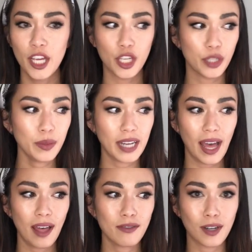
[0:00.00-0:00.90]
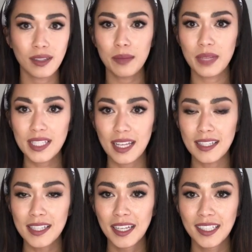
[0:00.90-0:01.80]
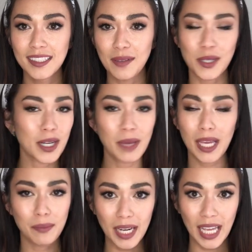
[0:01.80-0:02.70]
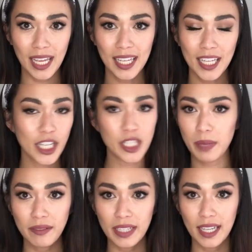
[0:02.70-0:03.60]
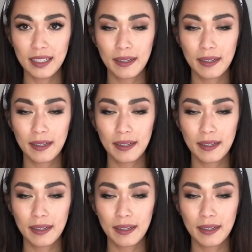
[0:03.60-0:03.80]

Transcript: You would have an online business that was already making money because you pivoted.